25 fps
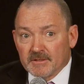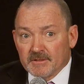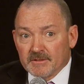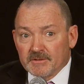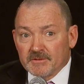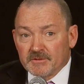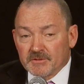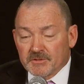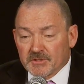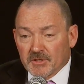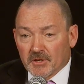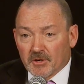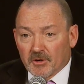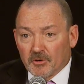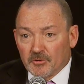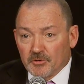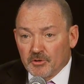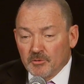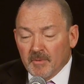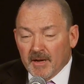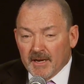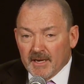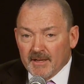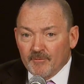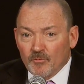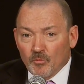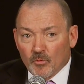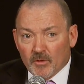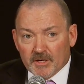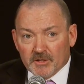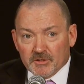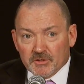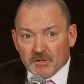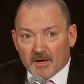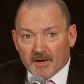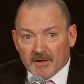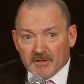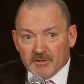So you might even want
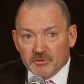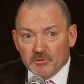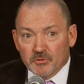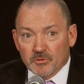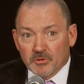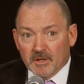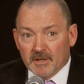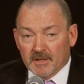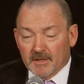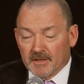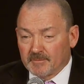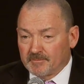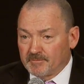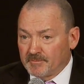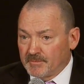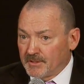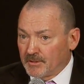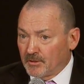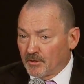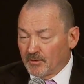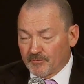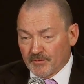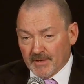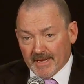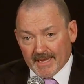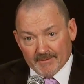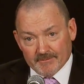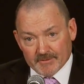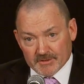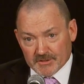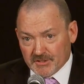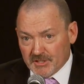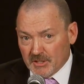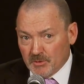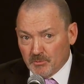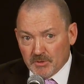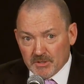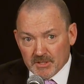to talk to if you have a
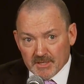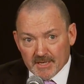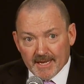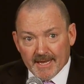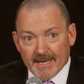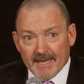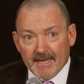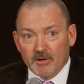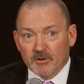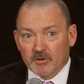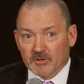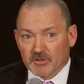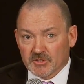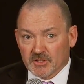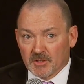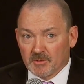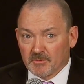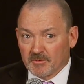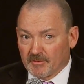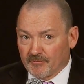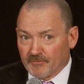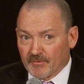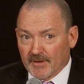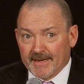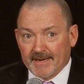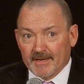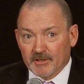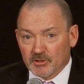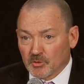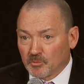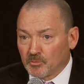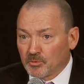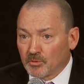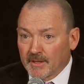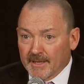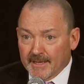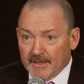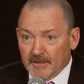CPA or a financial
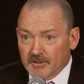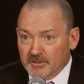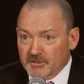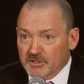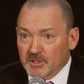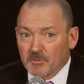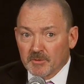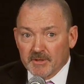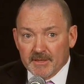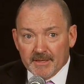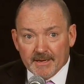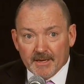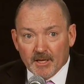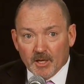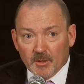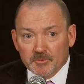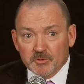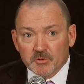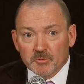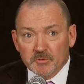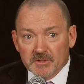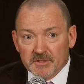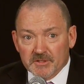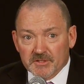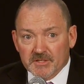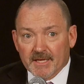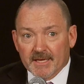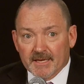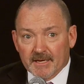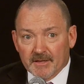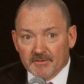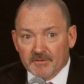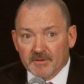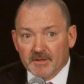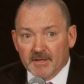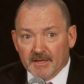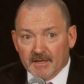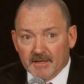planner, somebody that helps with this kind
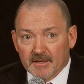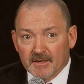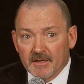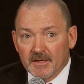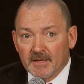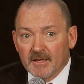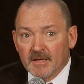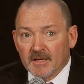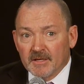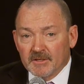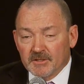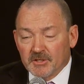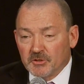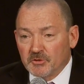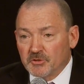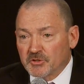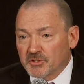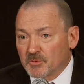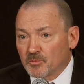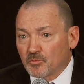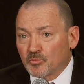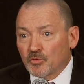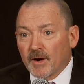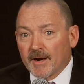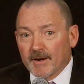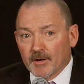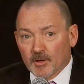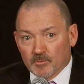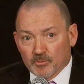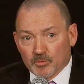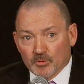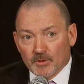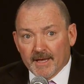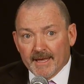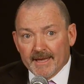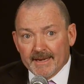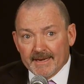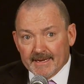of thing, to do some prior
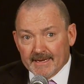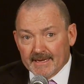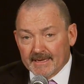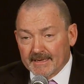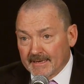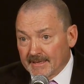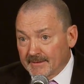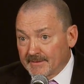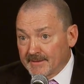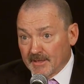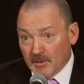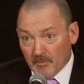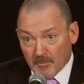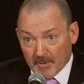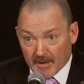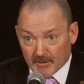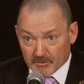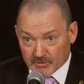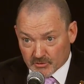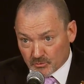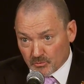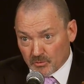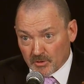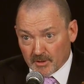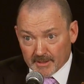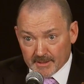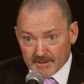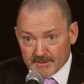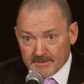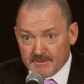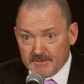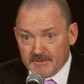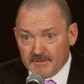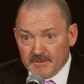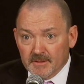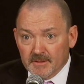planning and get the amounts right.